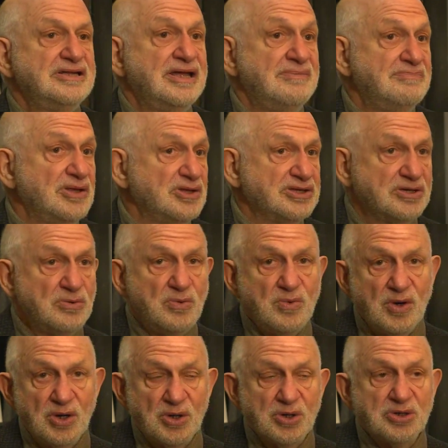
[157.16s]
an ability to
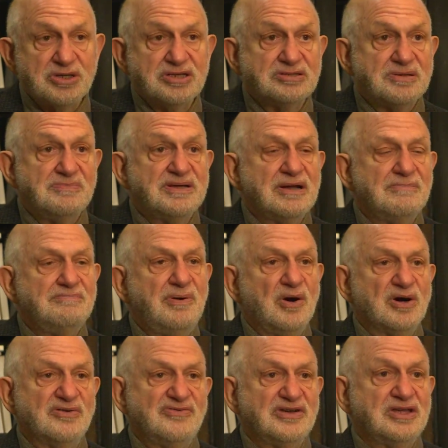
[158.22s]
work, to become
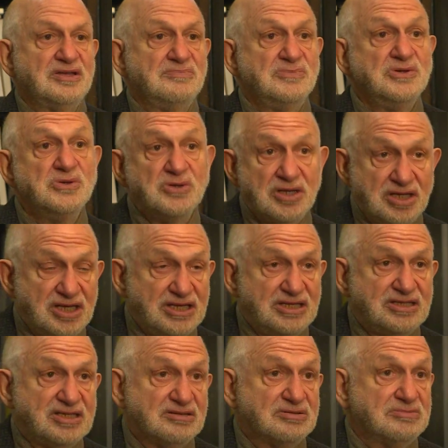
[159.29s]
part of a
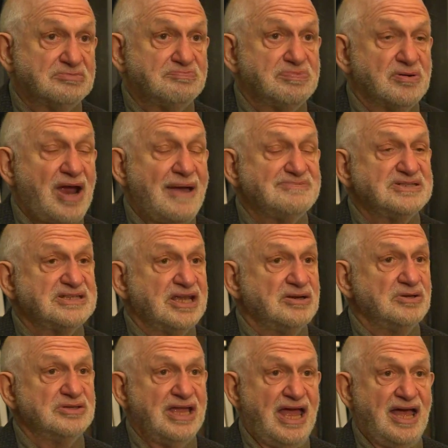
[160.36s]
community, to perhaps
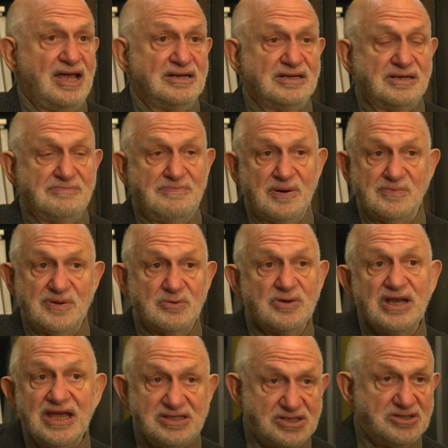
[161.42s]
settle down in a permanent
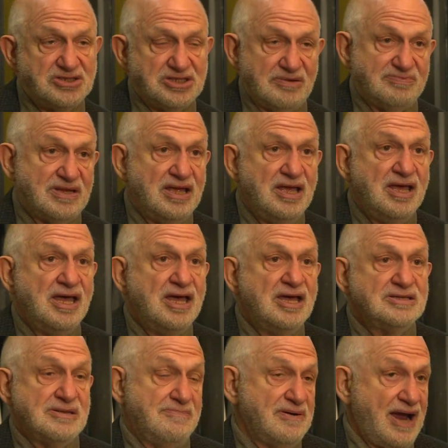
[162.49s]
relationship,
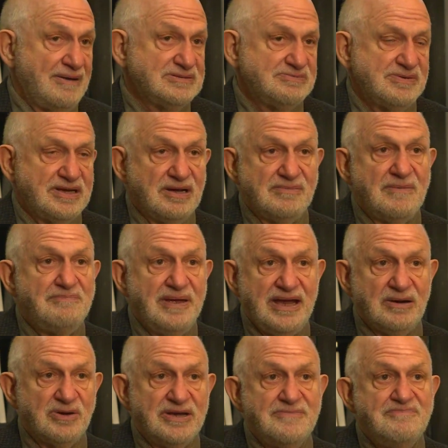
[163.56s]
to perhaps become a
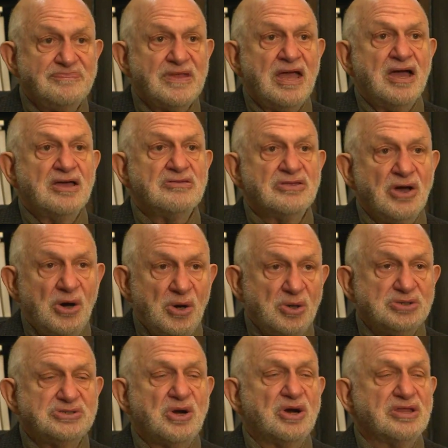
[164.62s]
parent,
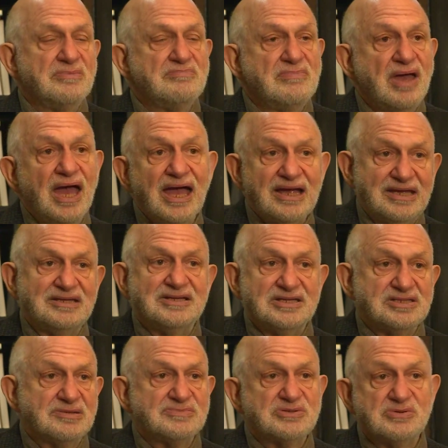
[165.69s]
those are the
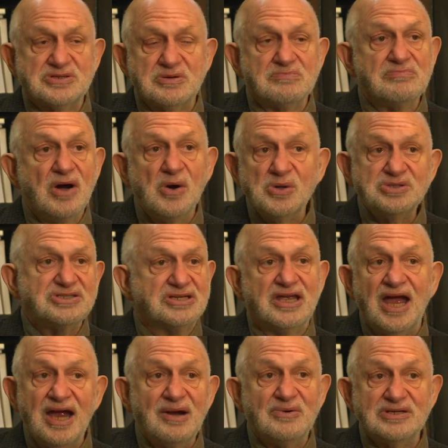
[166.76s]
mechanisms which are most
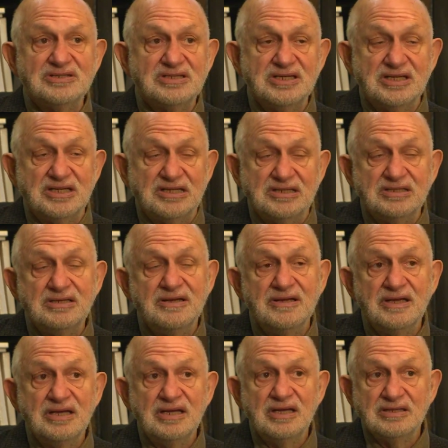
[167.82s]
guaranteed.
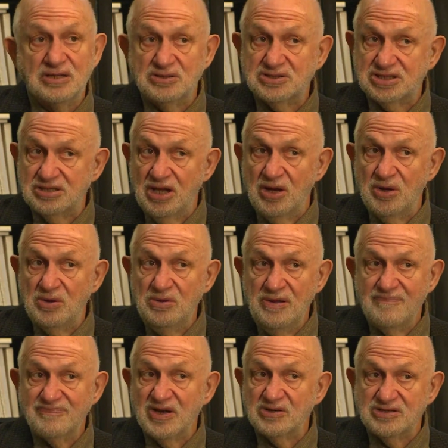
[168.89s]
They're
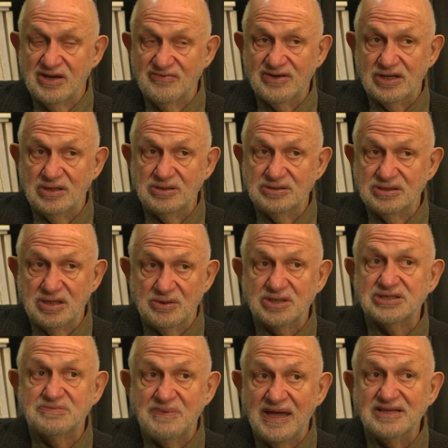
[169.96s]
slow, they're difficult, they're
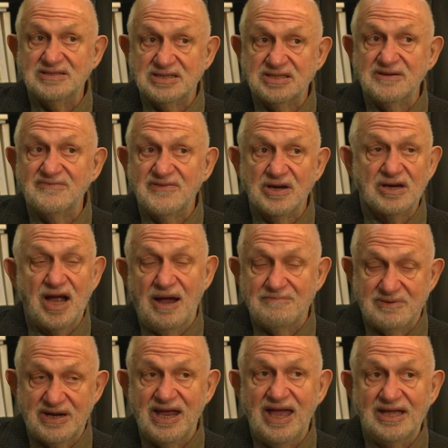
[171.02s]
expensive, they're
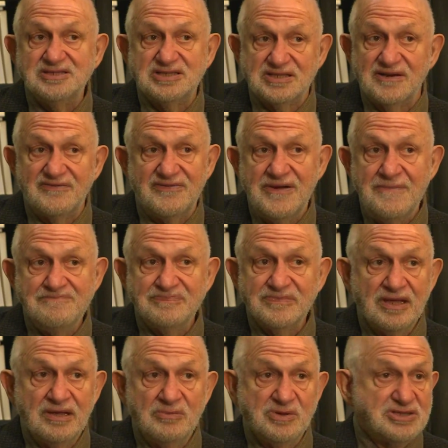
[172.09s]
comprehensive,
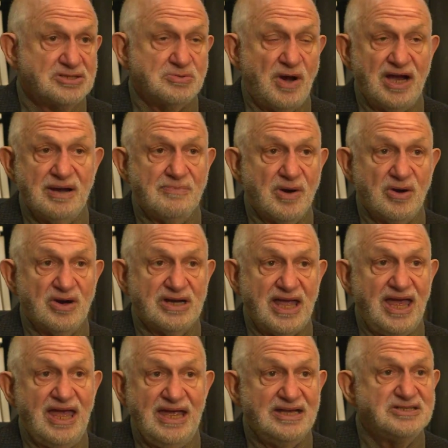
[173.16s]
which is why
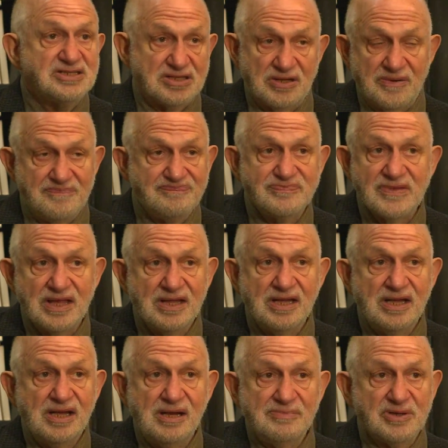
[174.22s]
America hates them,
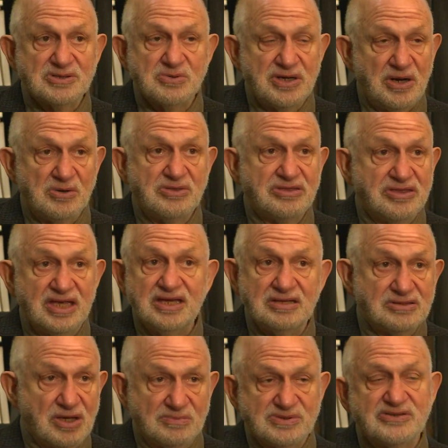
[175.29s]
because we don't think
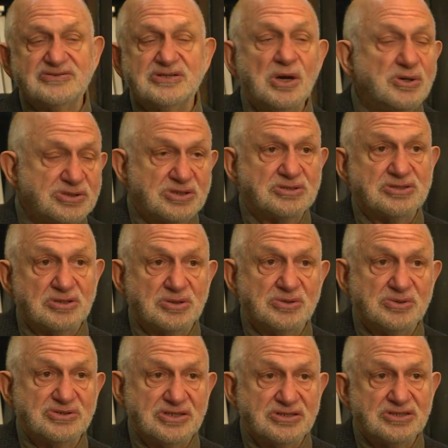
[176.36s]
in terms of social
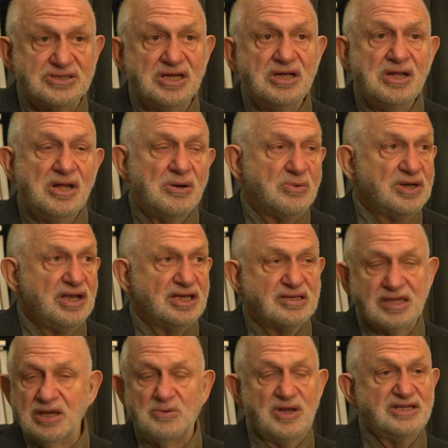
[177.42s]
solutions. We like
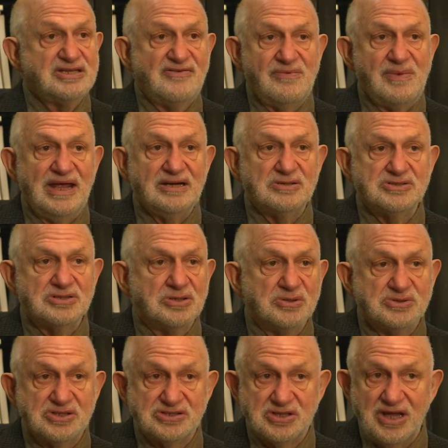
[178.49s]
to think, well, let's have a medical
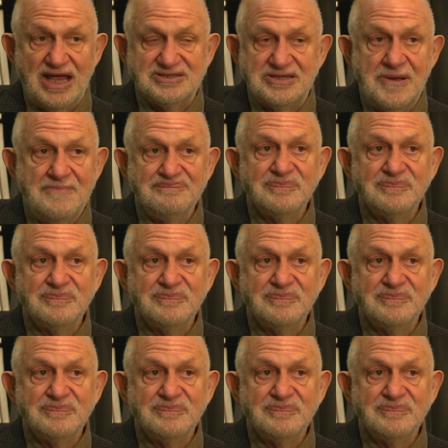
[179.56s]
solution. So that's